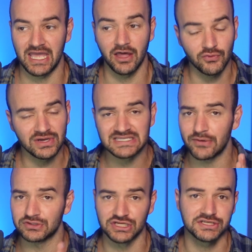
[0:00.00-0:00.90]
Otherwise, I
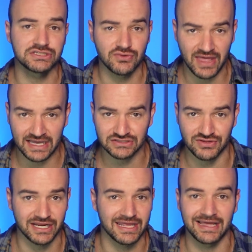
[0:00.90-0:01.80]
would just do that so
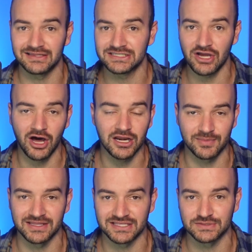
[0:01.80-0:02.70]
that I could at least
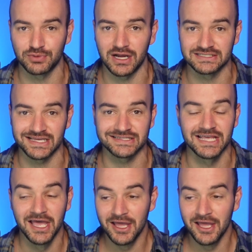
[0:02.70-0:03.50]
automate this process.